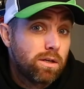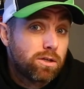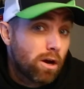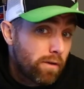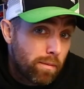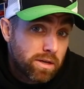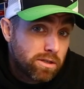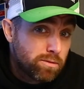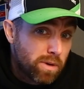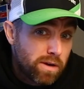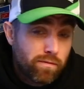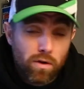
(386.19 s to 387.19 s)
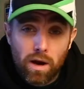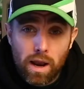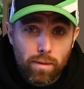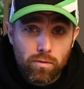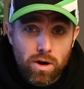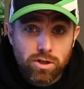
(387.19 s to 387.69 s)
direct message me for
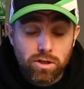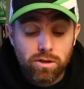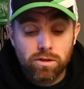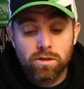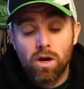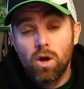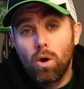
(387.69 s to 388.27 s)
collaborations,